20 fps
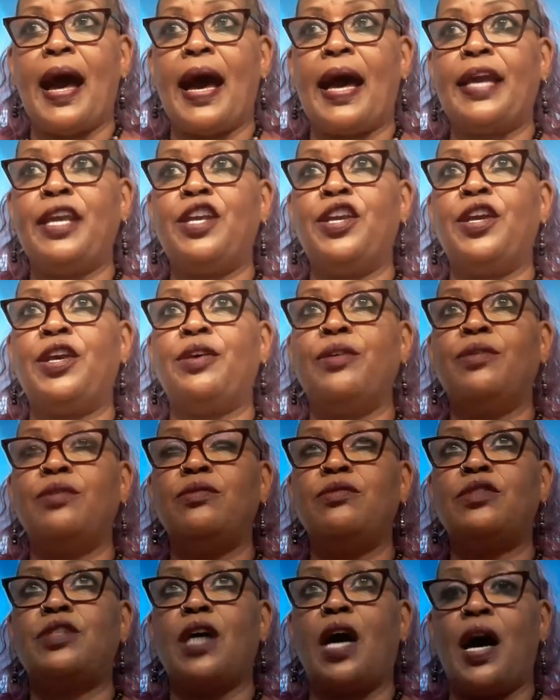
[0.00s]
I
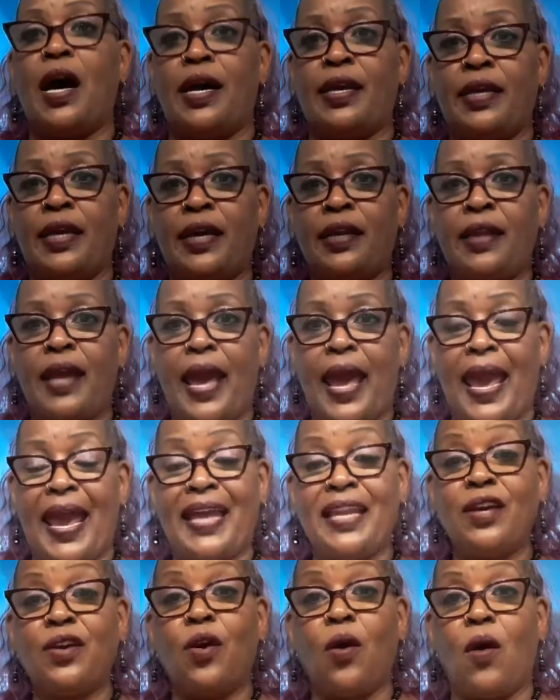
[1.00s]
used onion
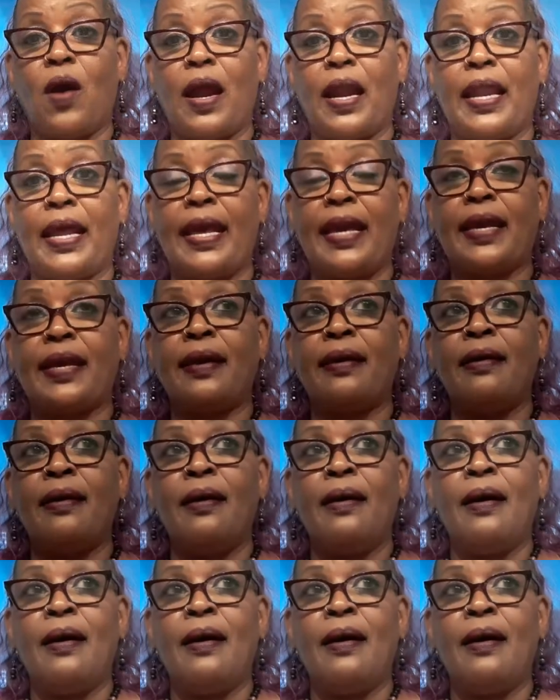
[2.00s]
and garlic,